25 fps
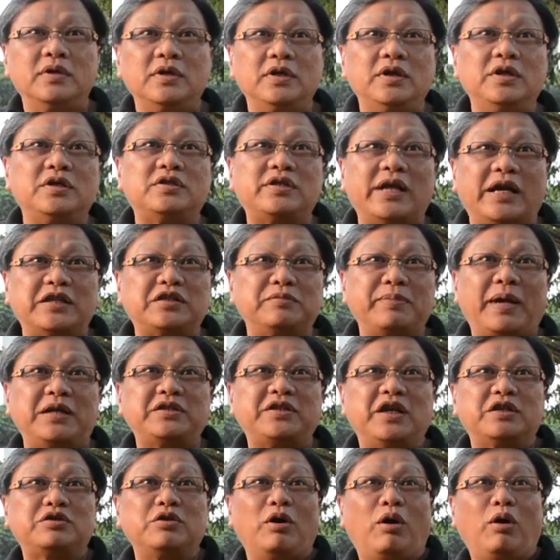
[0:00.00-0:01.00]
is as
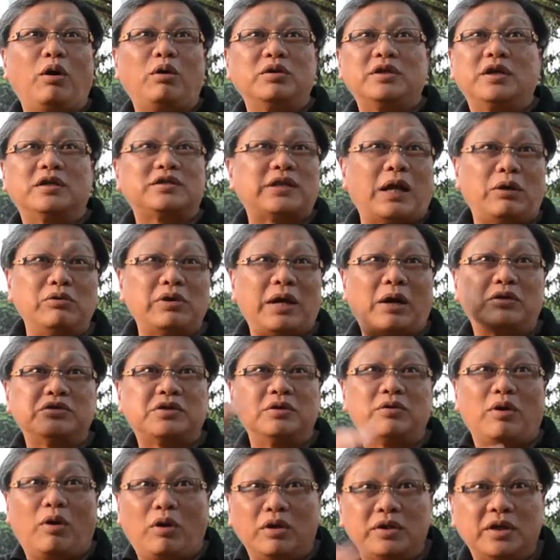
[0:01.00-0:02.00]
much as all the town
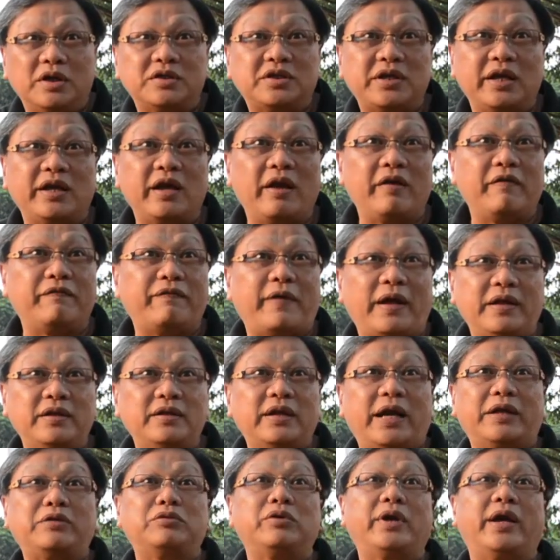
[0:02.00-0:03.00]
council, all the sinking
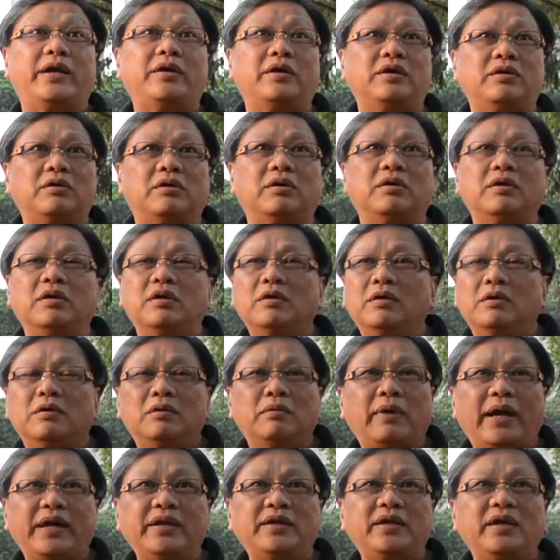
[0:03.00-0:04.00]
fund add together, no?
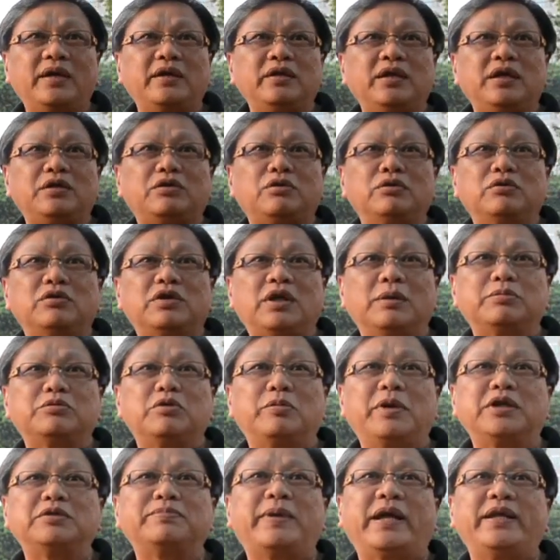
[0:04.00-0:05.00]
Why they need to keep
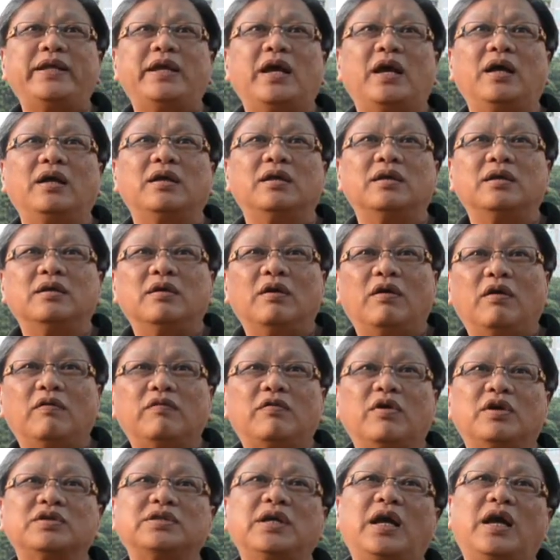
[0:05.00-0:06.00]
so much money?
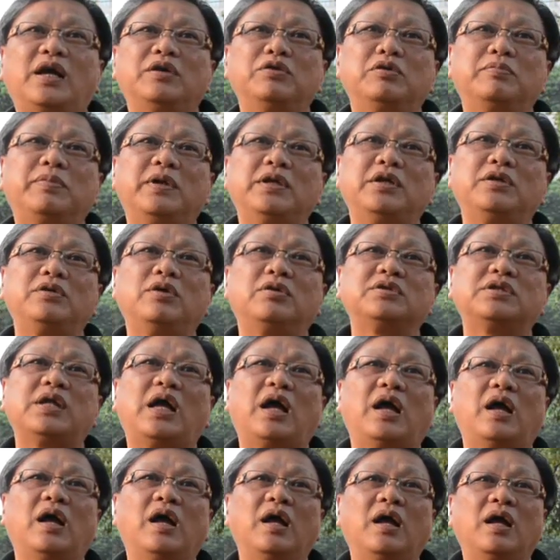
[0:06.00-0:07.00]
Of course, nobody knows,
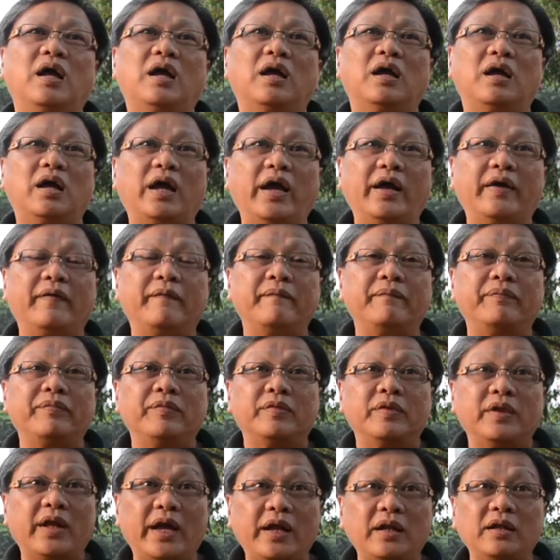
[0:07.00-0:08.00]
right?
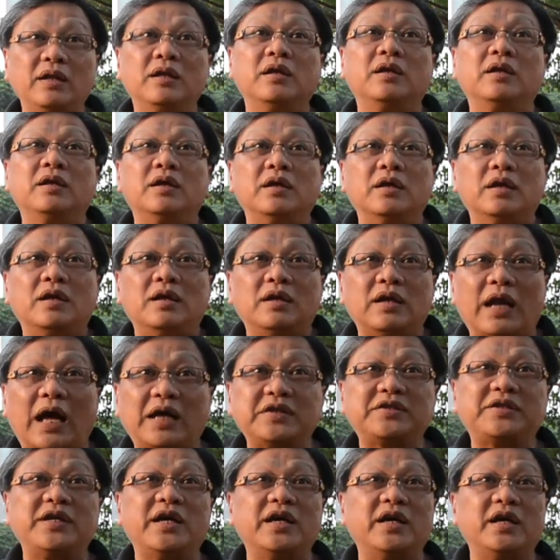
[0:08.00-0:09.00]
Then,
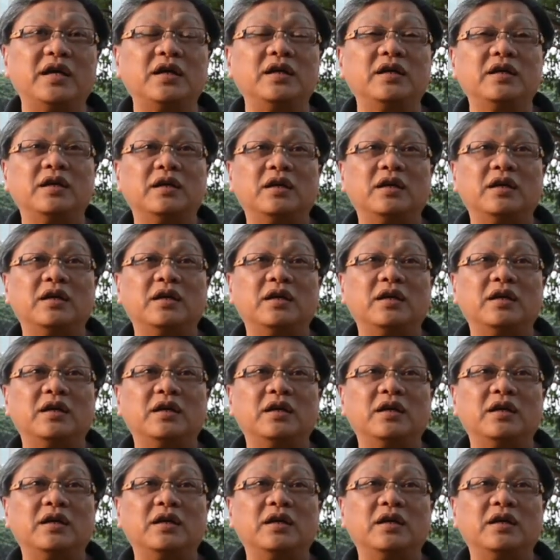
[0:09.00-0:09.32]
last year,